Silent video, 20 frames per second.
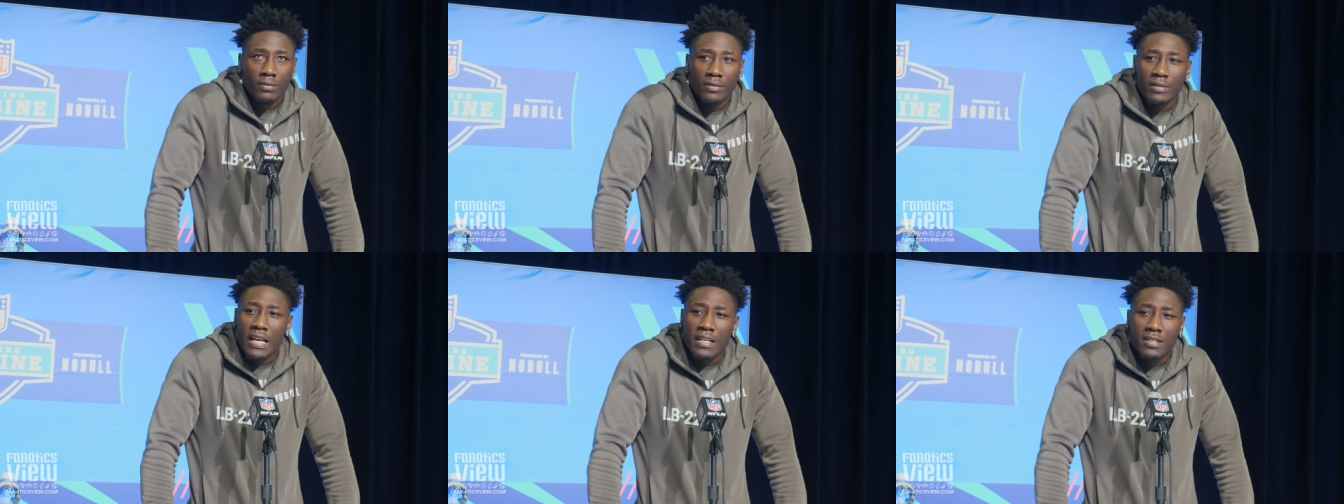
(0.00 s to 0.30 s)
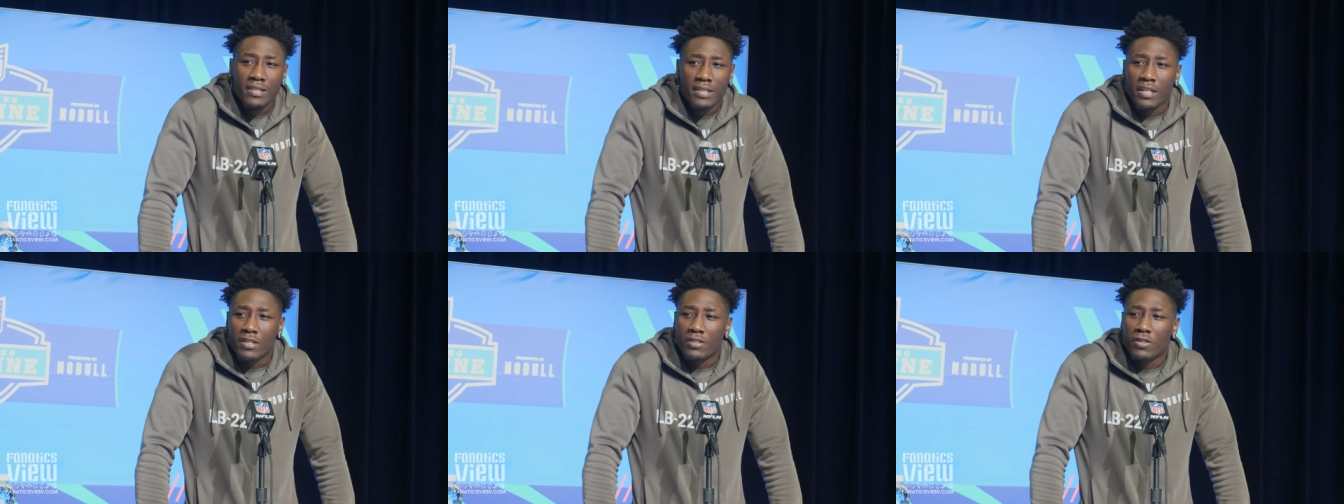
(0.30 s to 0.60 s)

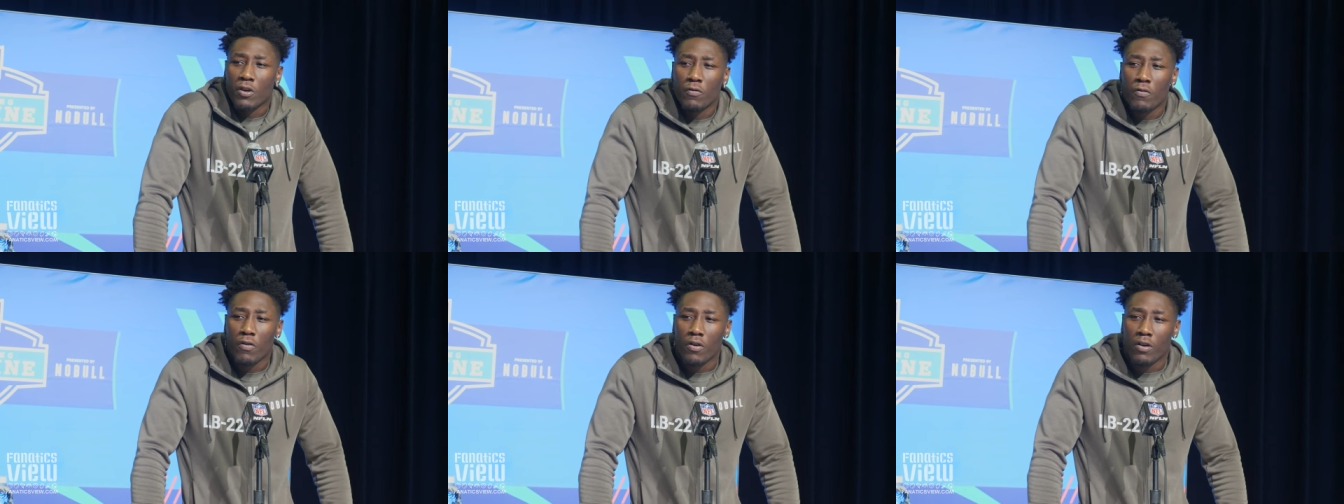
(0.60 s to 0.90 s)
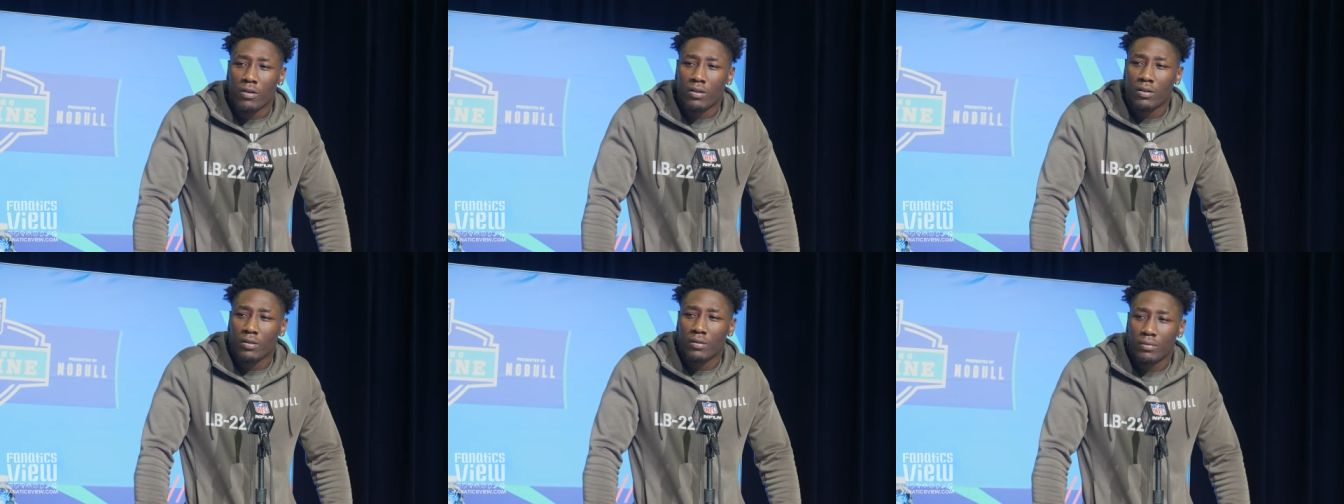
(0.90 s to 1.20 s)
that's it so far.
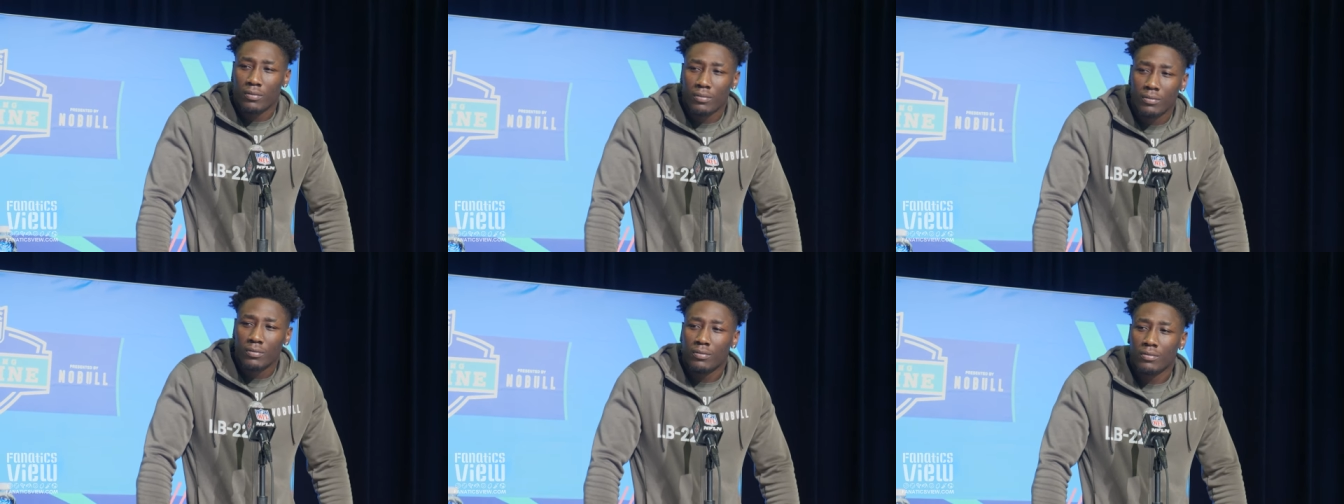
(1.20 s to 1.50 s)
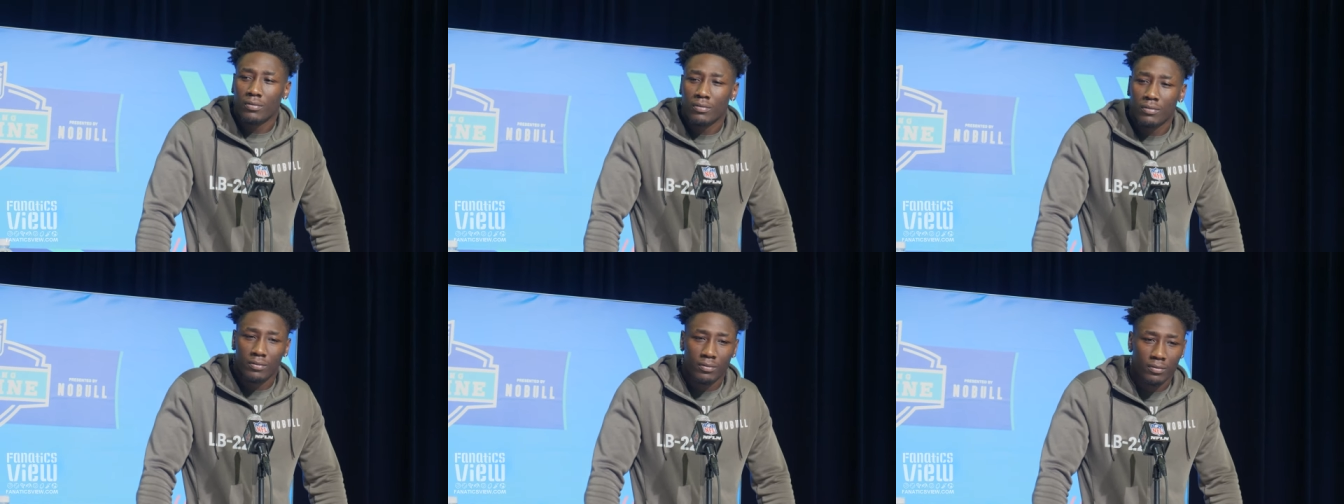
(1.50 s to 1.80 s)

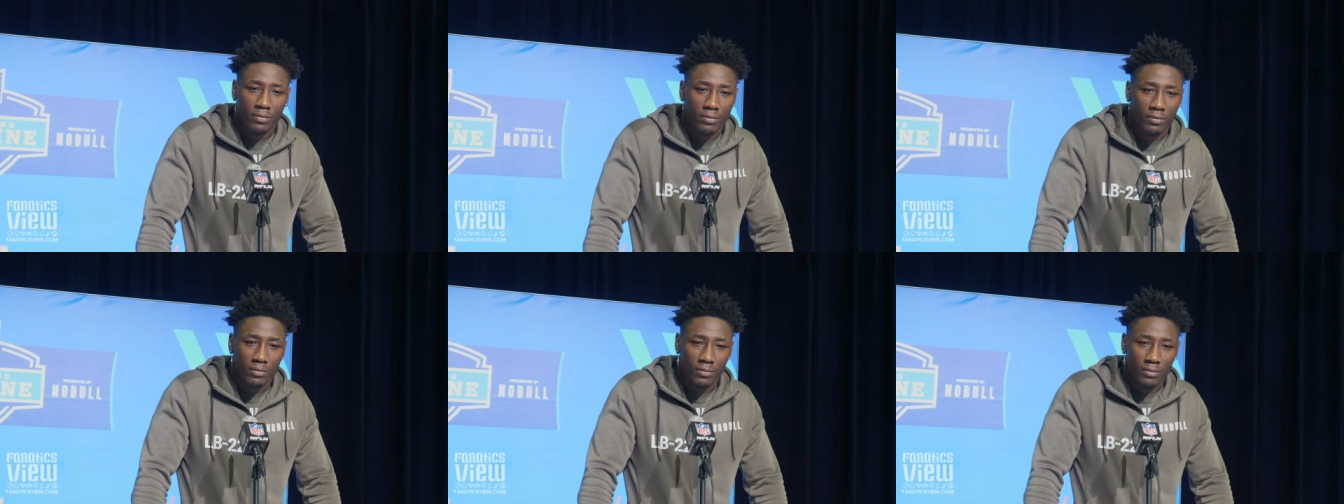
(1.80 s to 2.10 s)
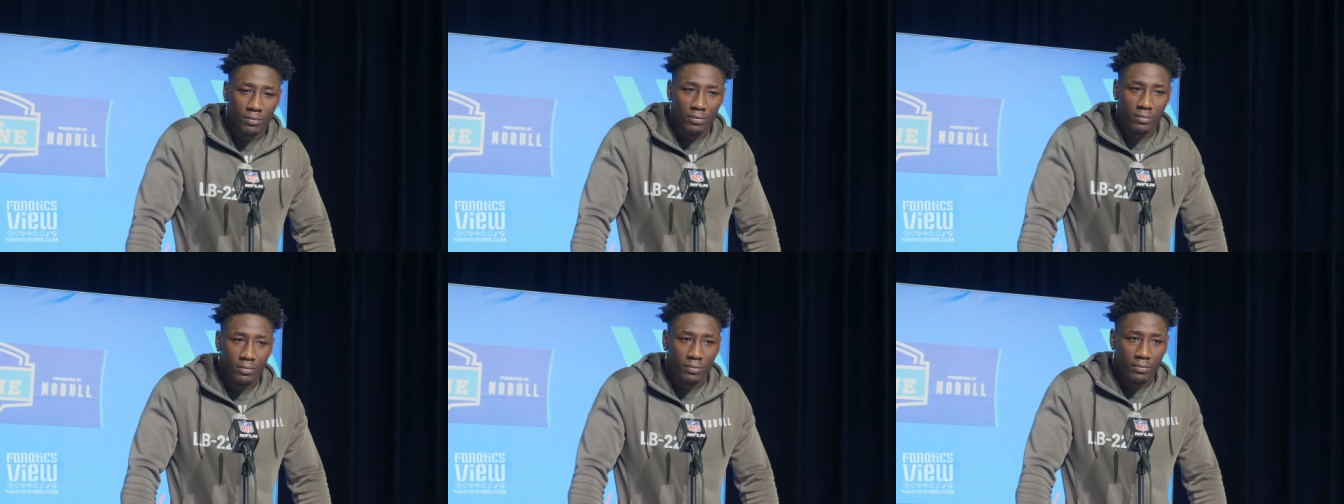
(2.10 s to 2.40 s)
How'd that meeting with the
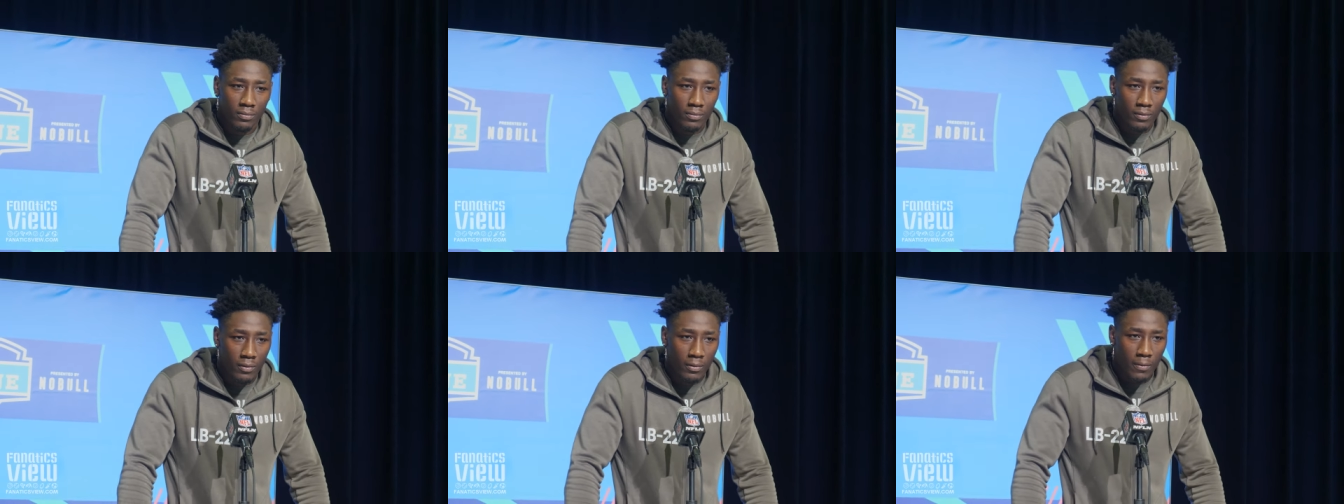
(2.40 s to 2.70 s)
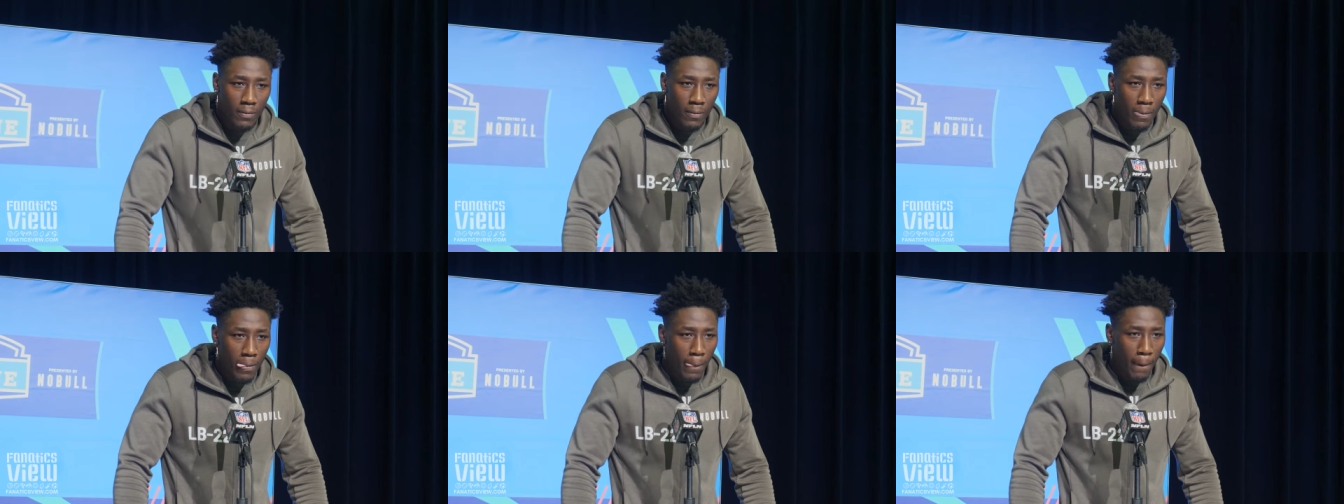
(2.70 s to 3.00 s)

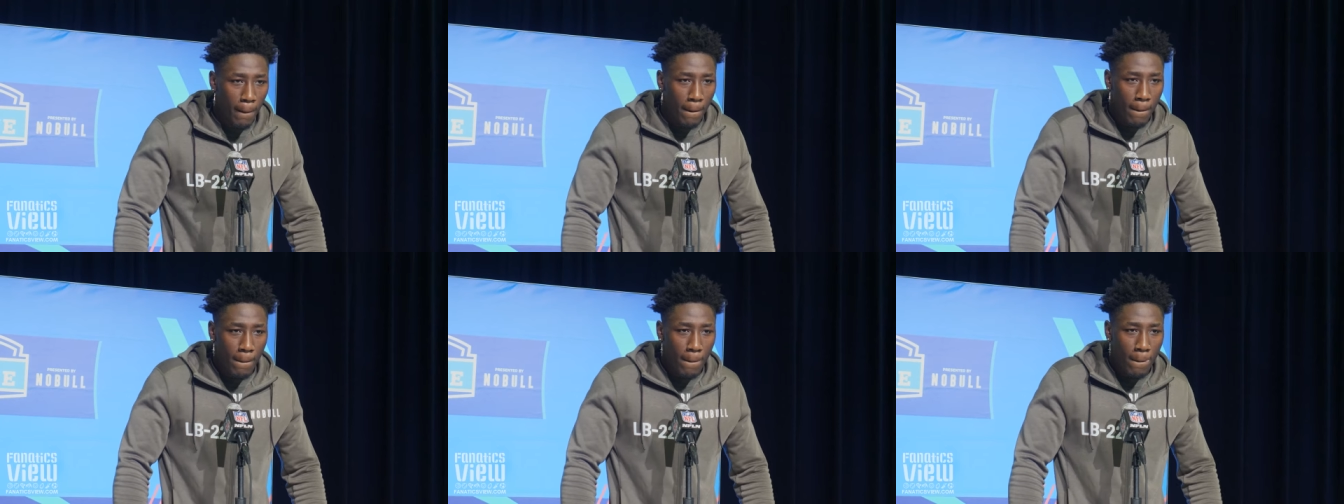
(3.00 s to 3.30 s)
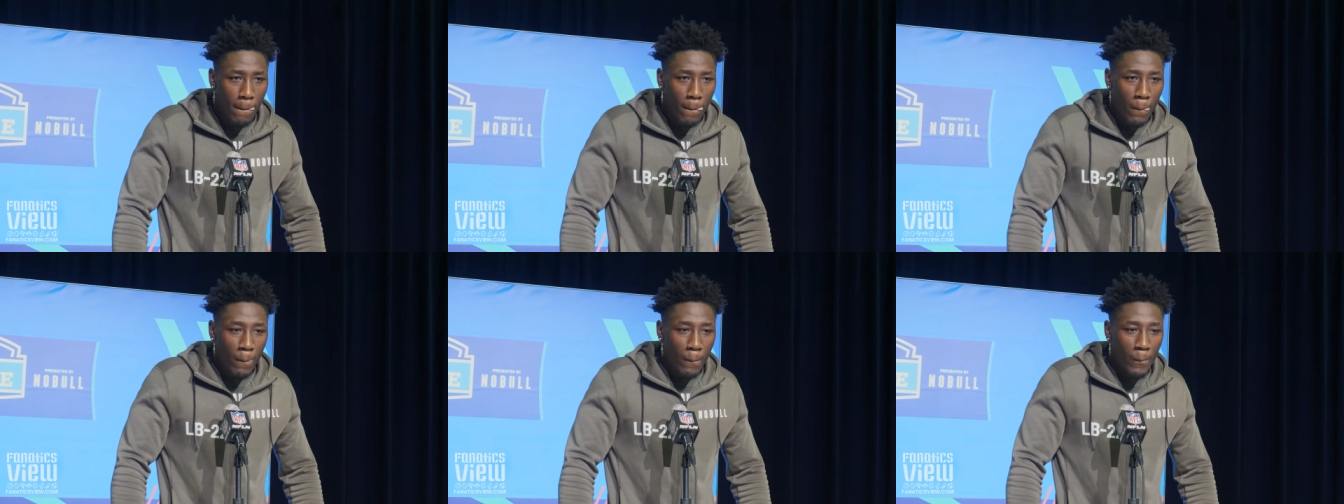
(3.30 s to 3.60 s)
Cowboys
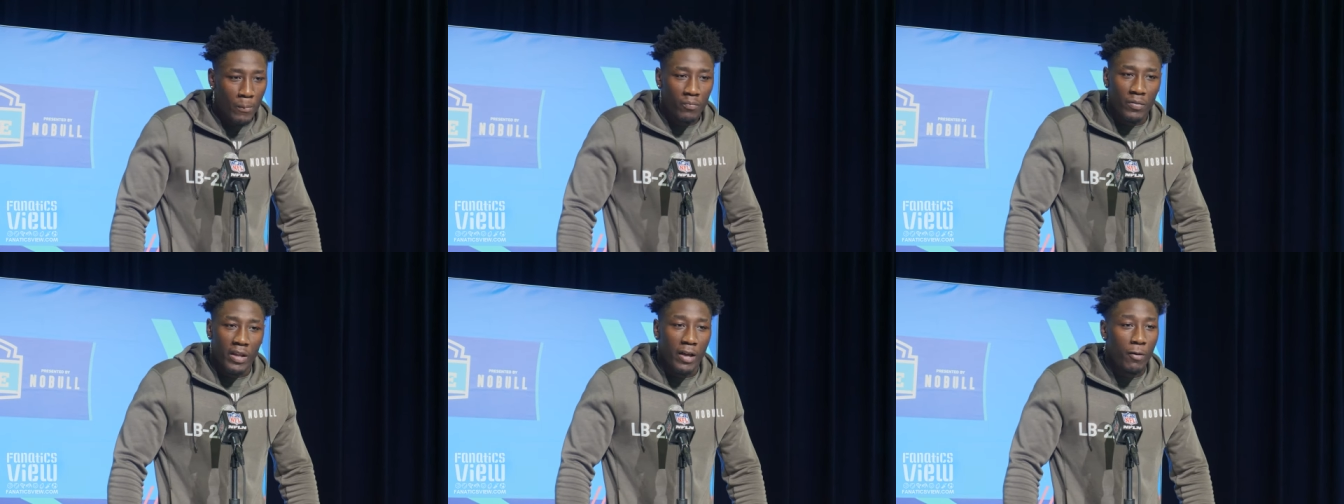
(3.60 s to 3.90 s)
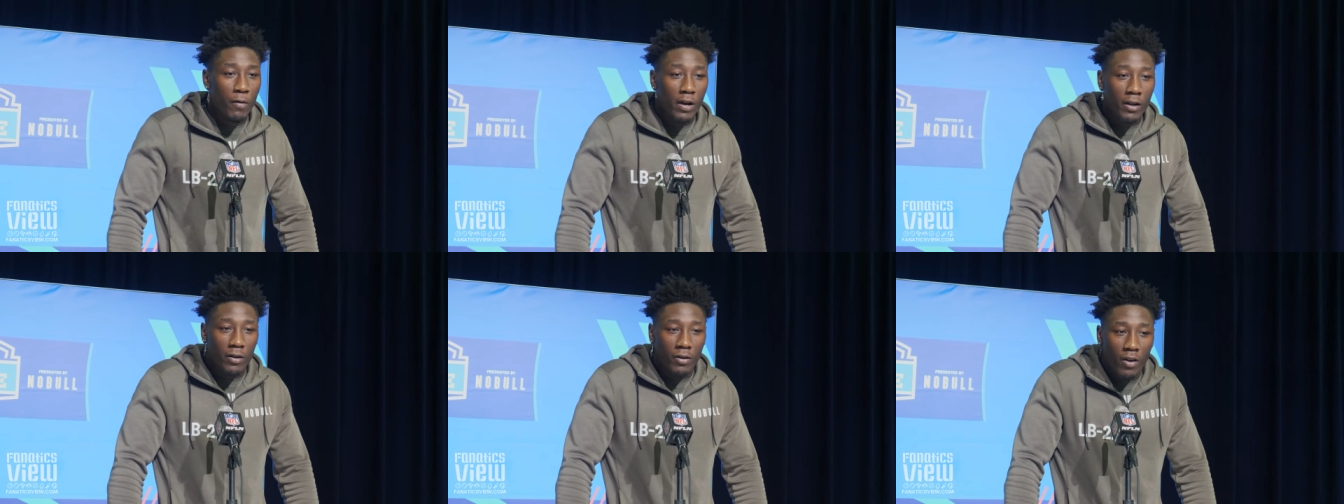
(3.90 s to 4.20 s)
go?
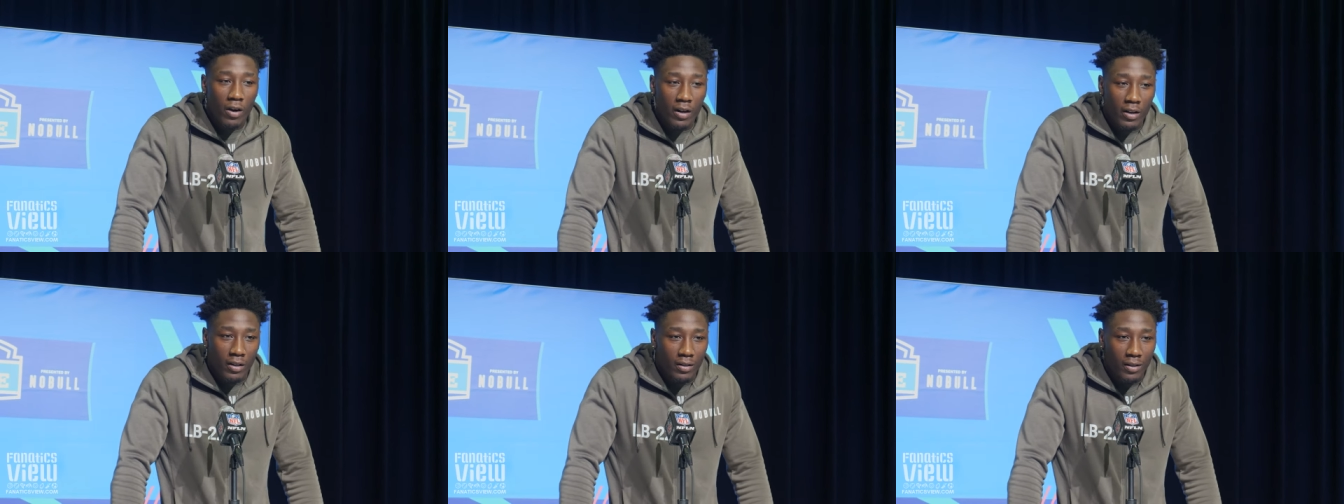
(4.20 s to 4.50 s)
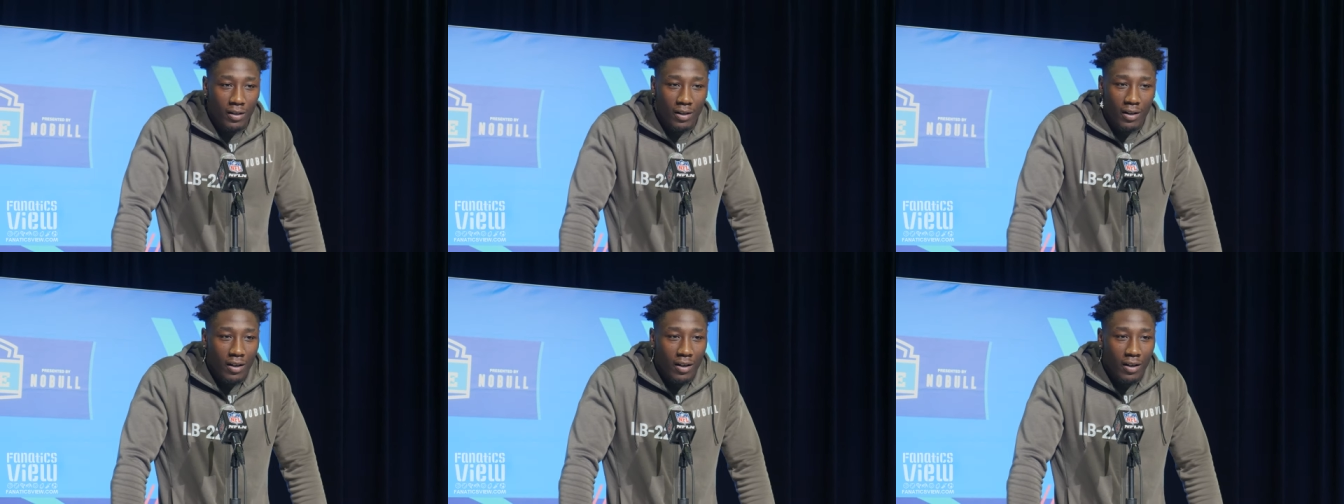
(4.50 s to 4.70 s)
It went great.